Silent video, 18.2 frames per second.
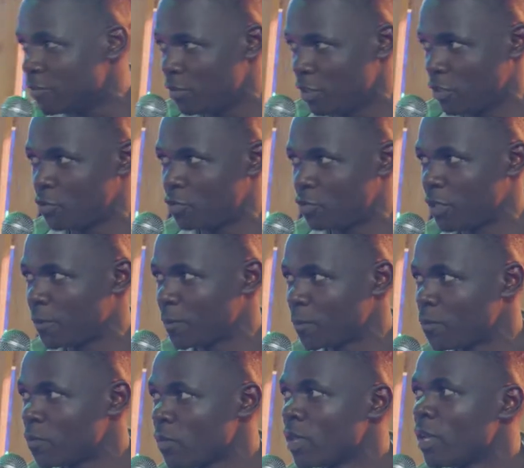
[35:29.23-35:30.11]
victory.
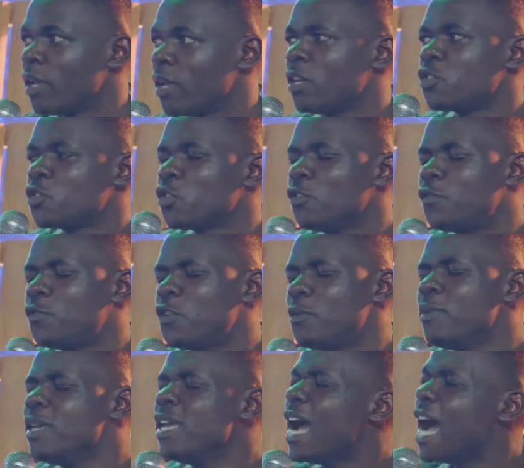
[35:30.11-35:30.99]
So for
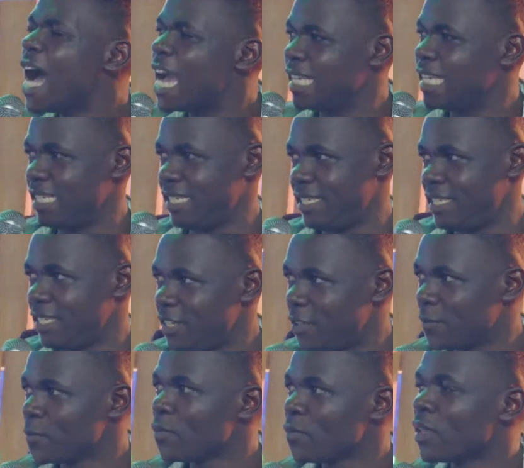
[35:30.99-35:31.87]
me, I
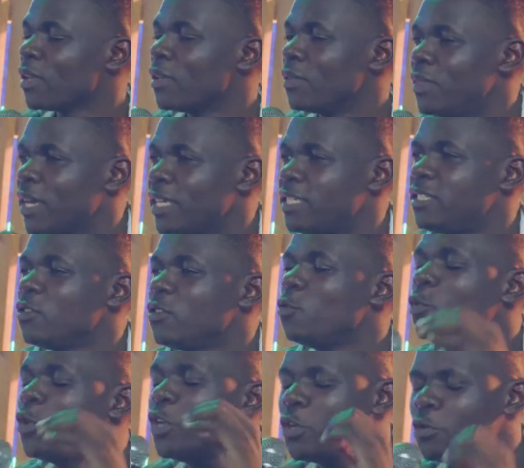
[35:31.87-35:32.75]
see that
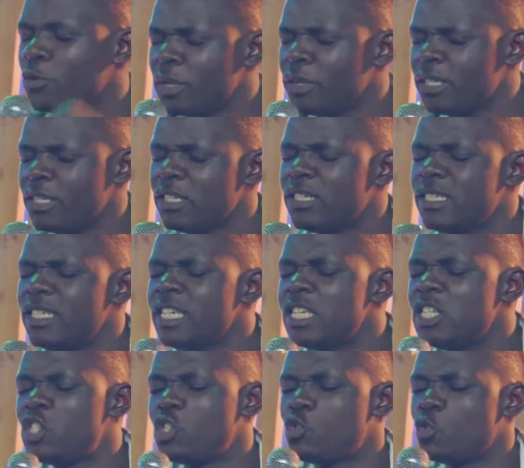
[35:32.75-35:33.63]
we really
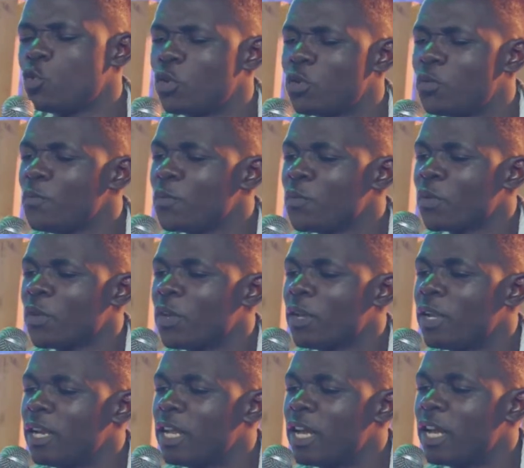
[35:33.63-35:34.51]
need to,
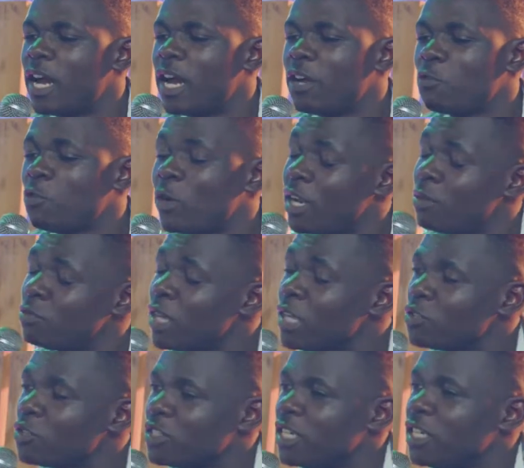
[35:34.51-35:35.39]
what I'm
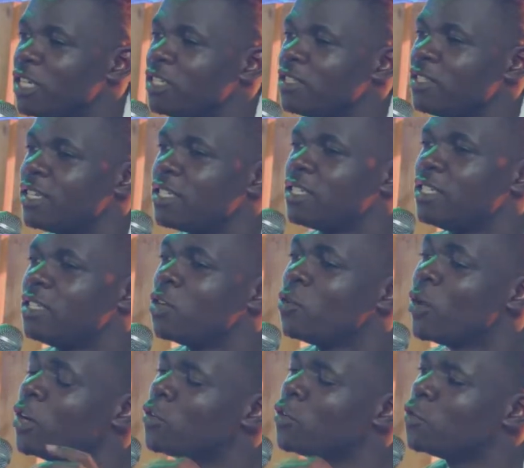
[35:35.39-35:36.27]
trying to say is that the
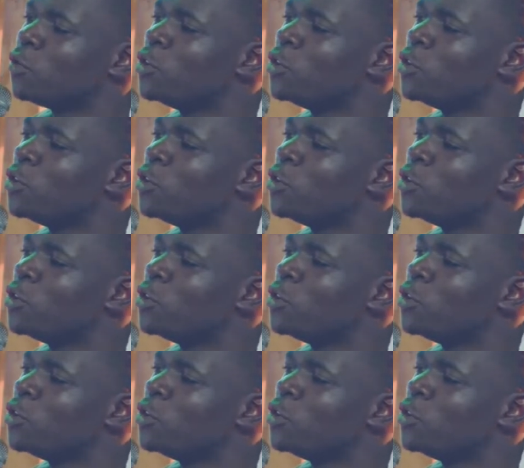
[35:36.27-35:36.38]
Word of